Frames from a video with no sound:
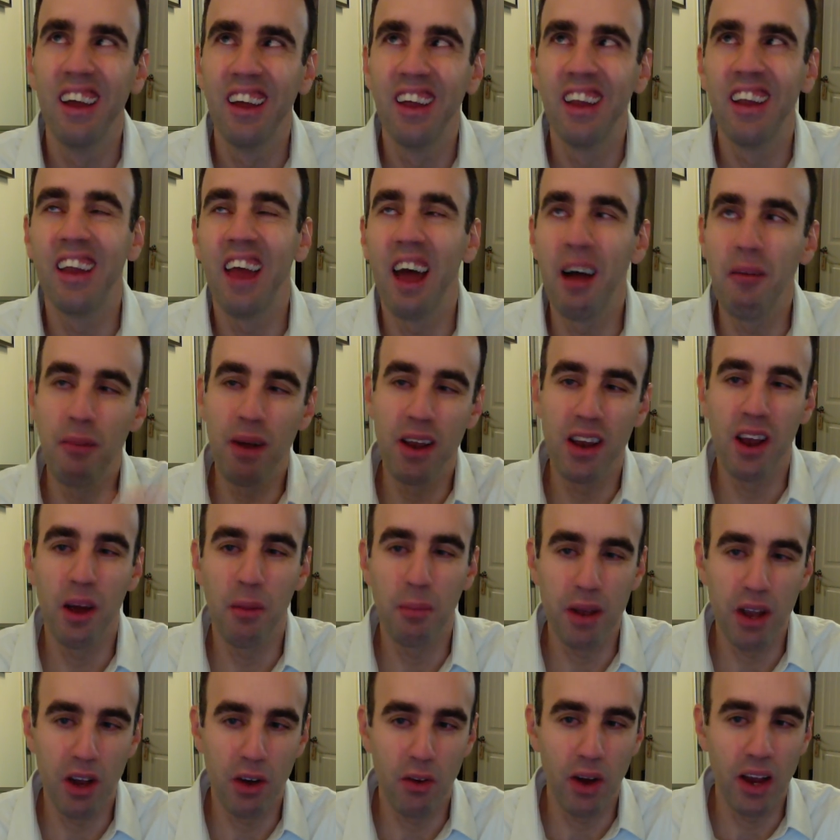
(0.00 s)
that might not
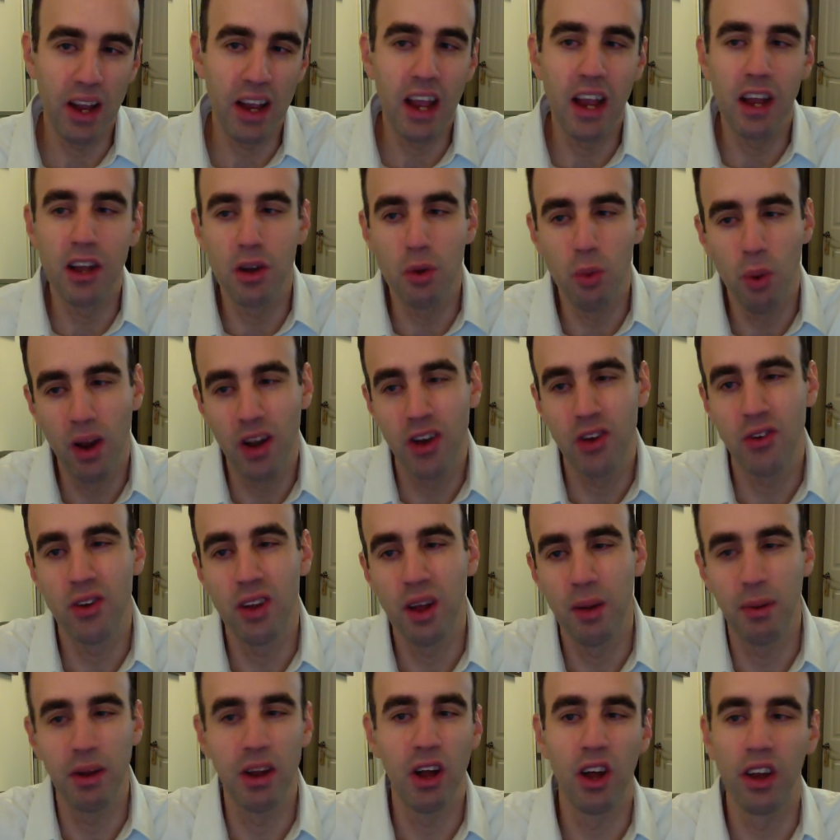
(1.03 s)
be a great case. You want to do
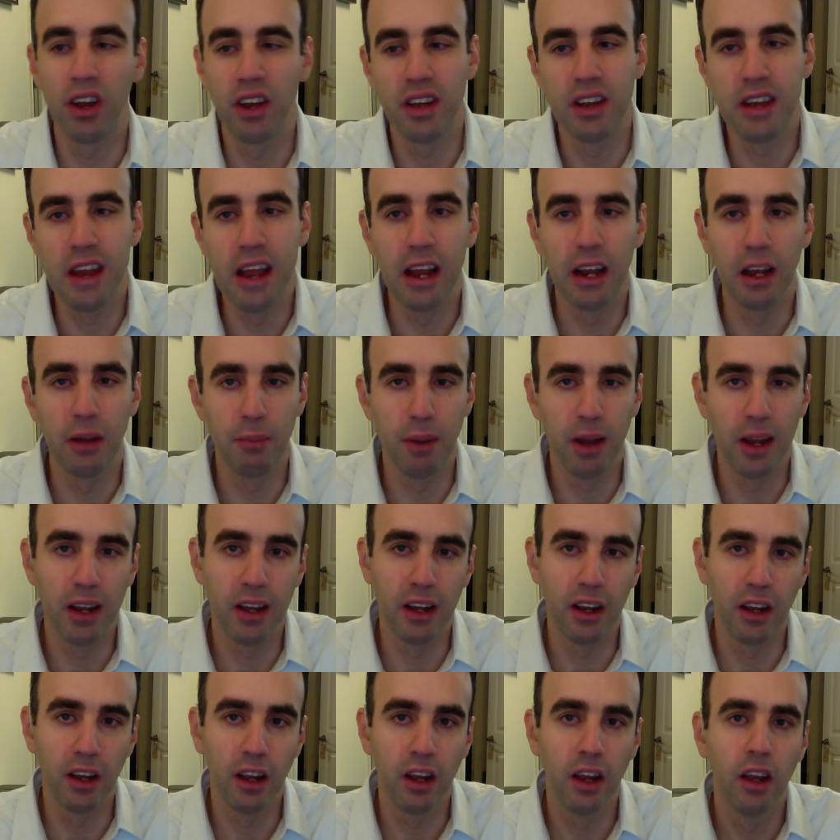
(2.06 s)
something on a daily
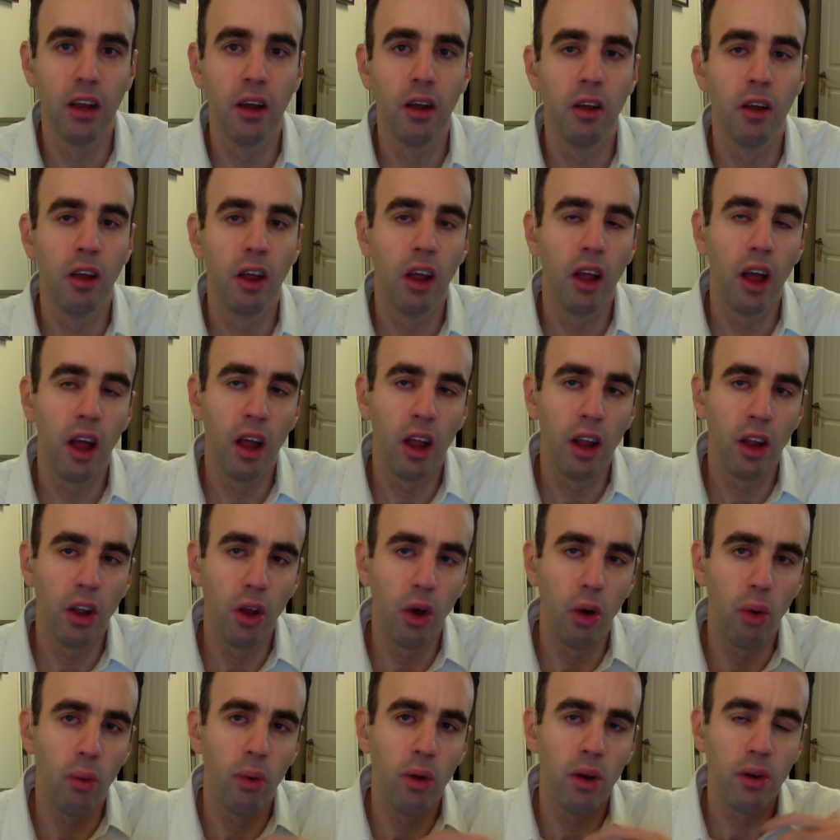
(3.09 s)
basis.
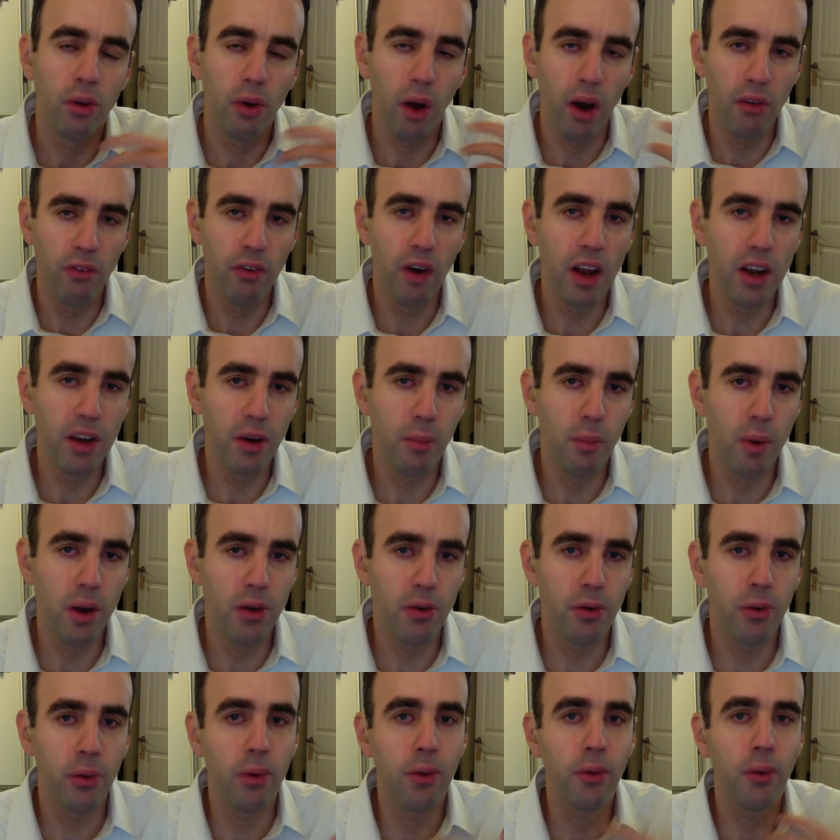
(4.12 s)
So try to find some
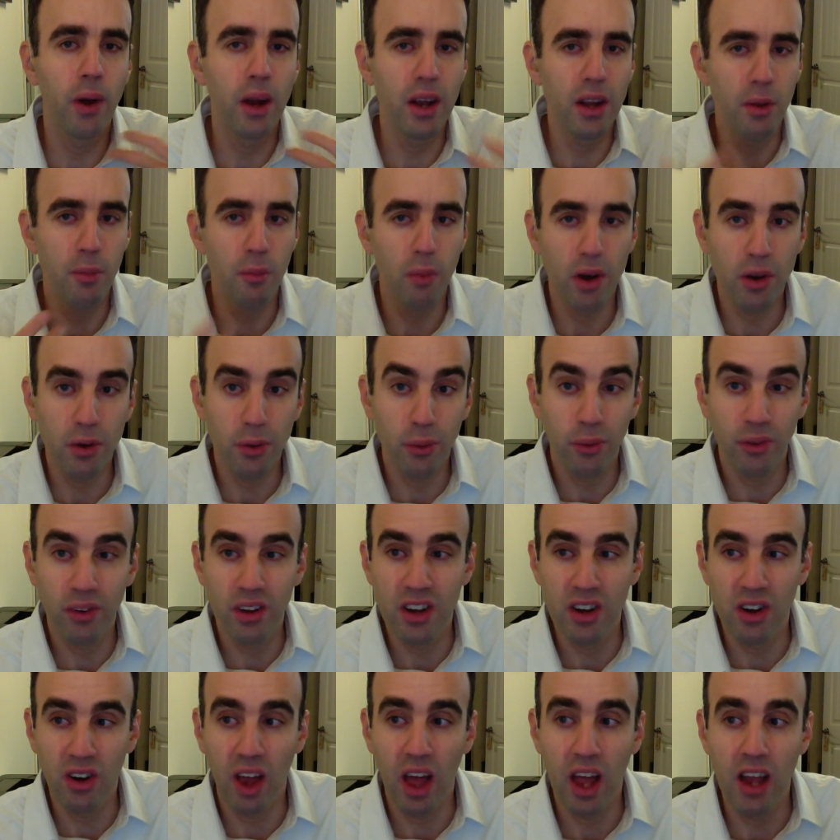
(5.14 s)
ritual. Create some rituals in
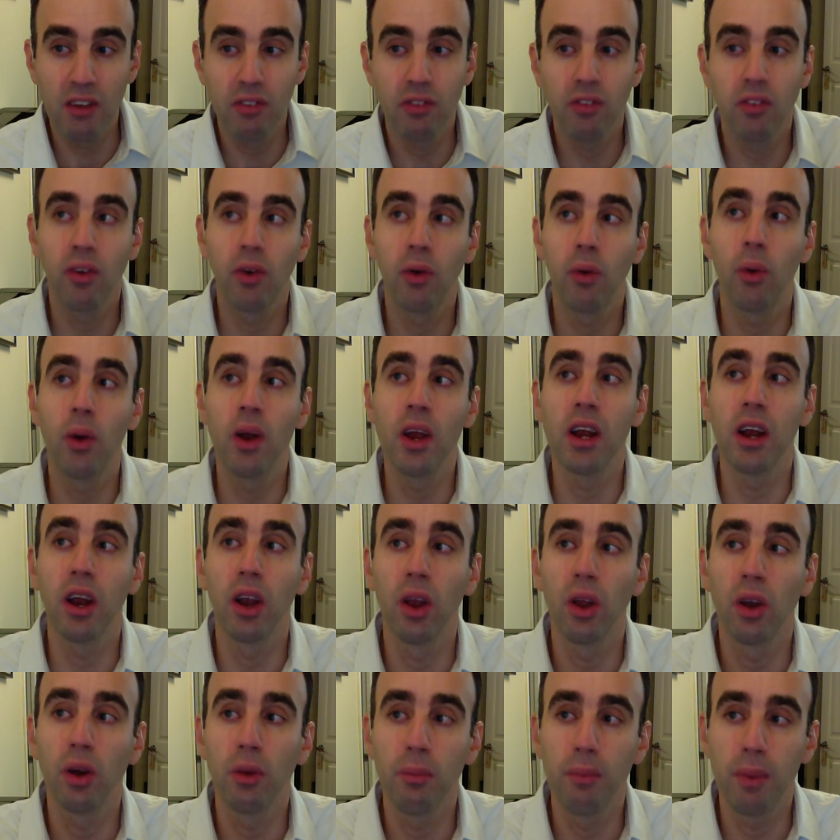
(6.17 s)
your life. Create a
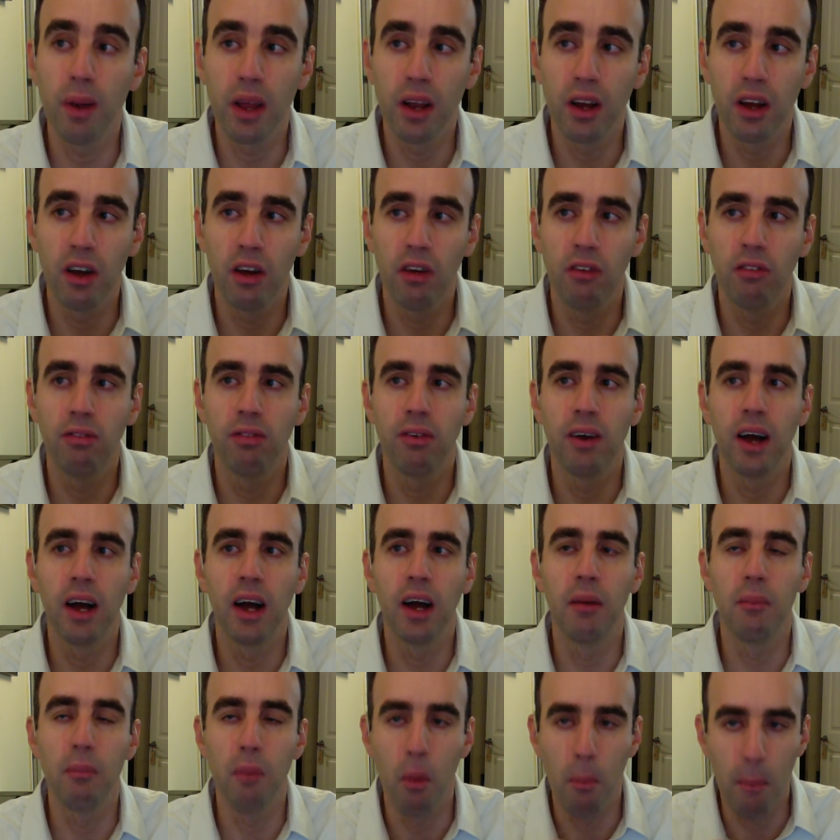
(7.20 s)
little bit of
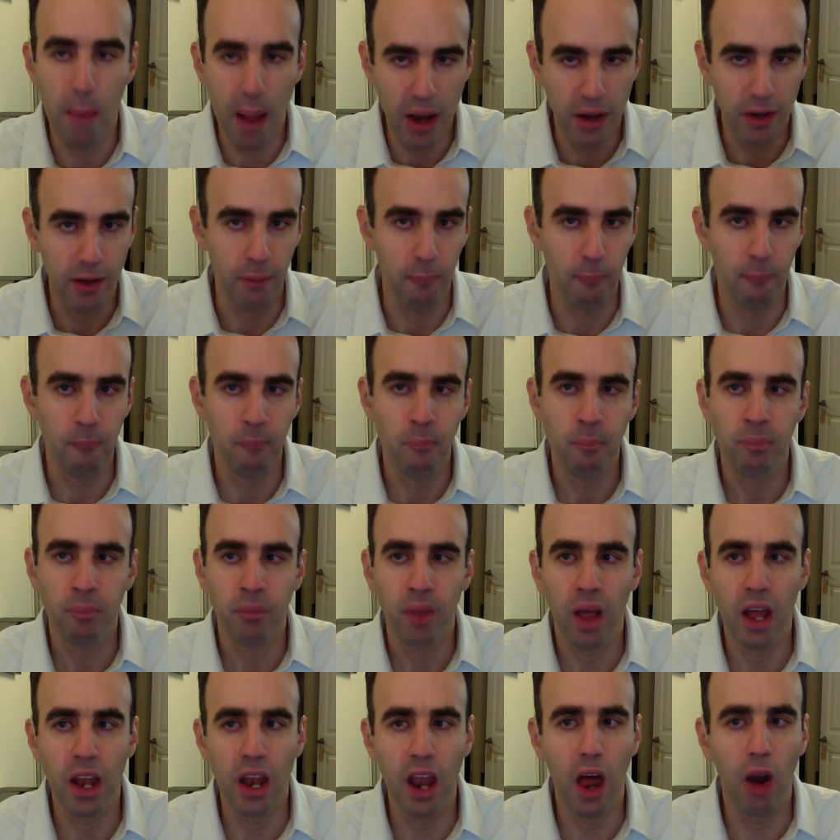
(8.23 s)
uh, momentum.
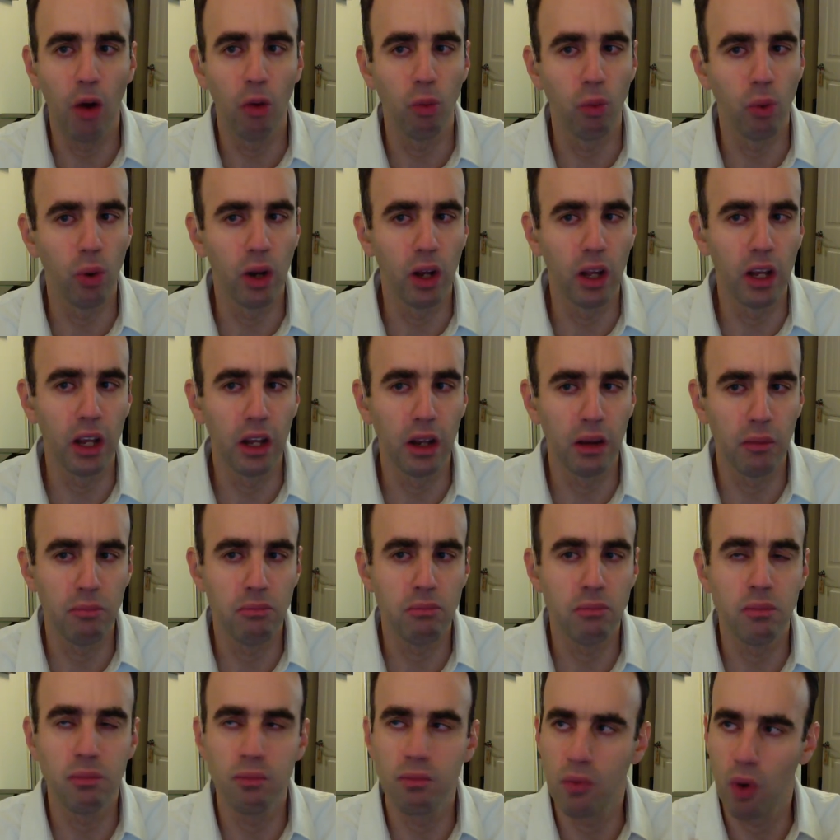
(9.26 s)
And that'll really
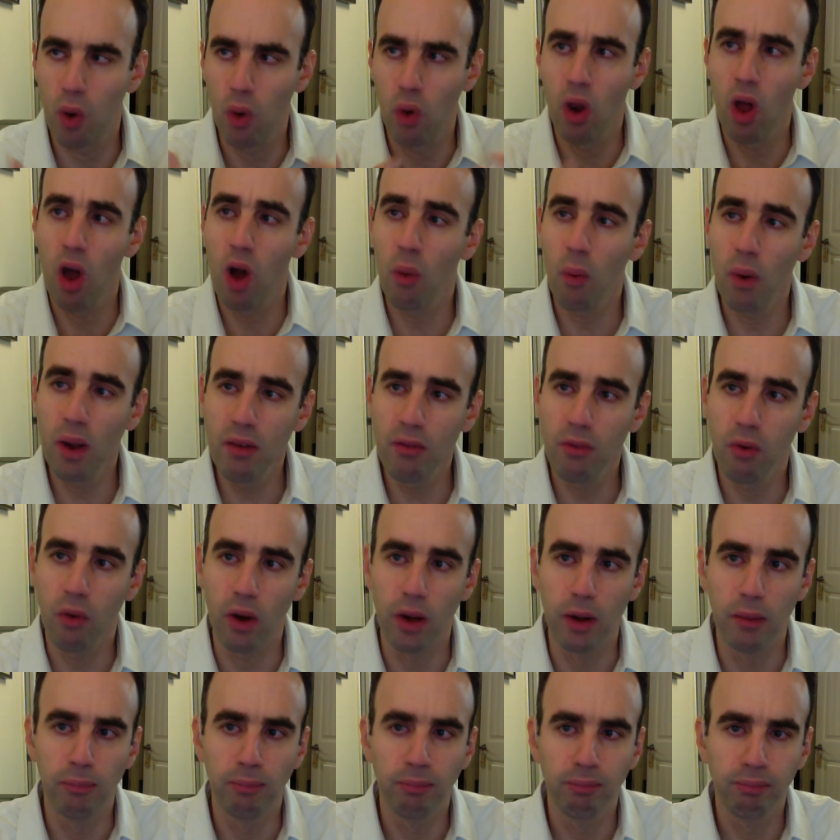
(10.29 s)
go a long way for you.